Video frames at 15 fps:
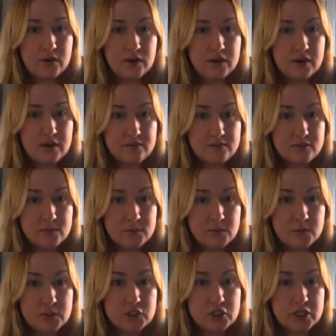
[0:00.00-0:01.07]
aren't
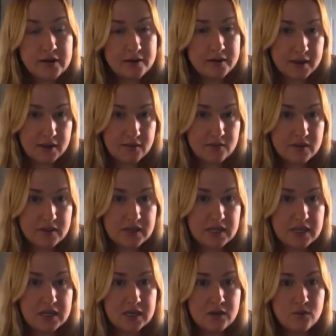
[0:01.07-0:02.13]
comfortable with sharing
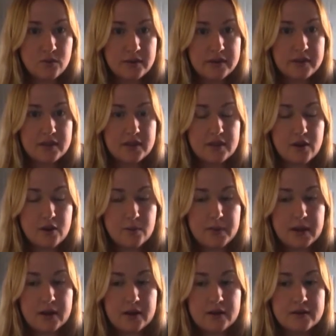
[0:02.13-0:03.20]
everything with our
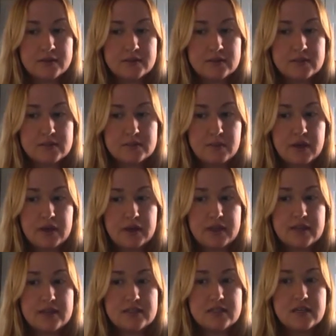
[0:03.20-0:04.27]
parents,
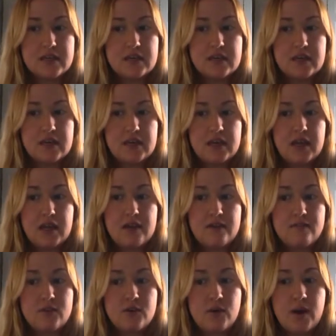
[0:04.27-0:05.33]
but
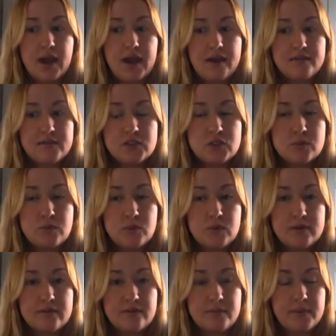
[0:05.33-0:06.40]
if you have a
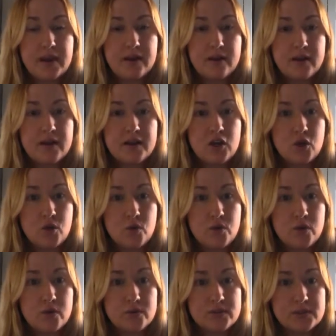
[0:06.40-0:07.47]
supportive parent who
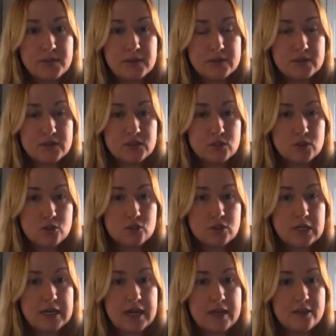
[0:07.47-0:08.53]
knows about the
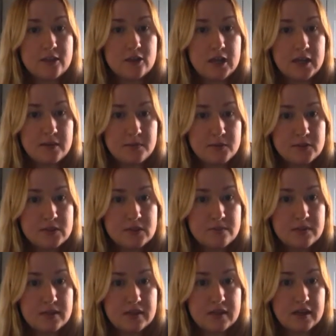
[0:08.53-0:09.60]
surgery and they're able to
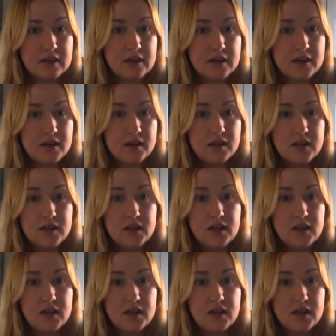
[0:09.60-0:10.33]
be there,